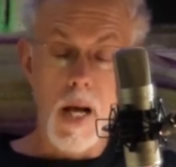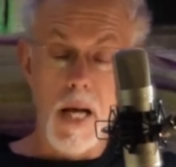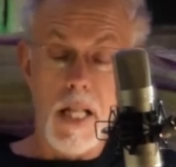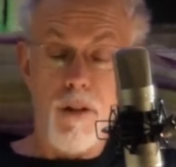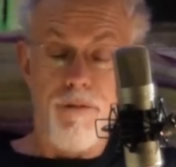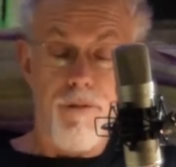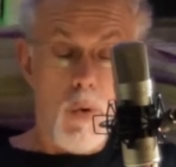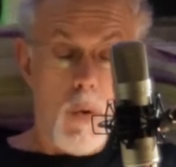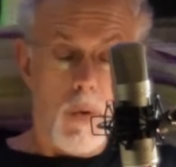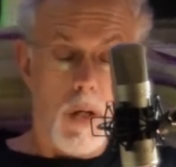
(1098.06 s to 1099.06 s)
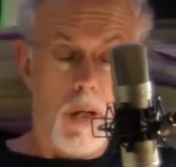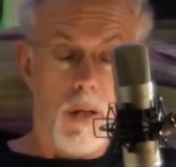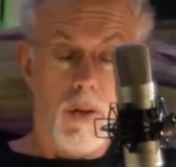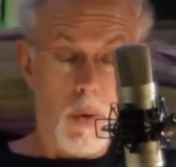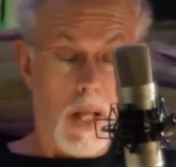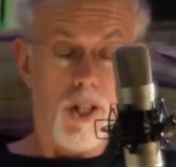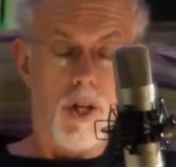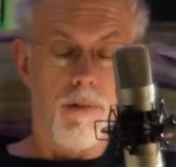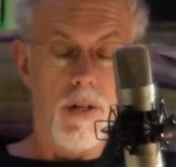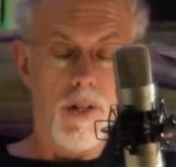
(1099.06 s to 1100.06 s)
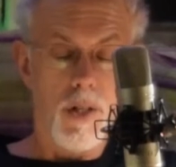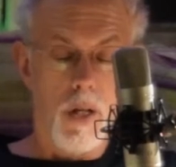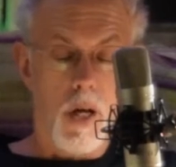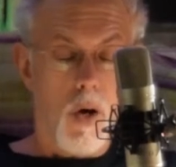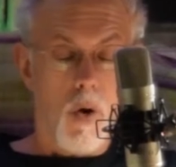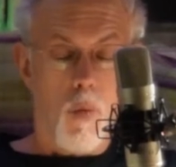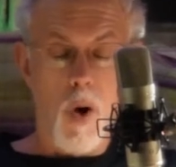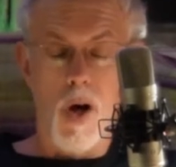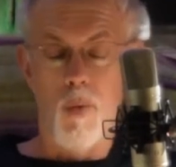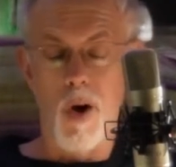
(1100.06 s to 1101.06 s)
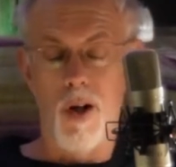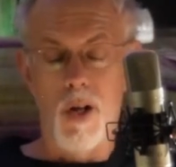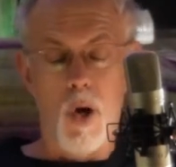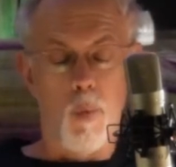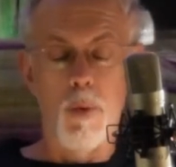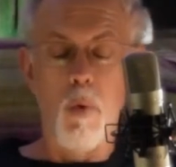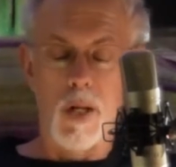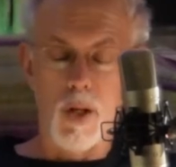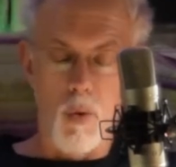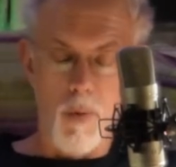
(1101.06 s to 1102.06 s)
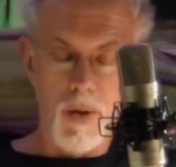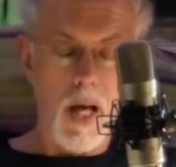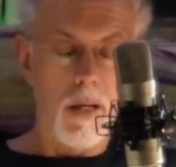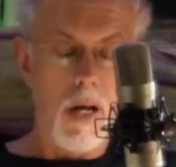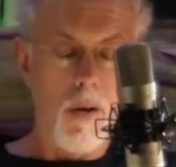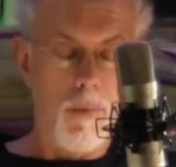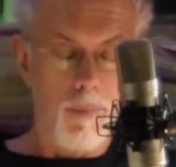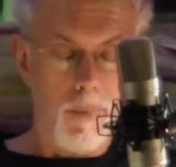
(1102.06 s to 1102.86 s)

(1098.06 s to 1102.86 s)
And then the food. Do you like shellfish? Well, we won't linger over that now.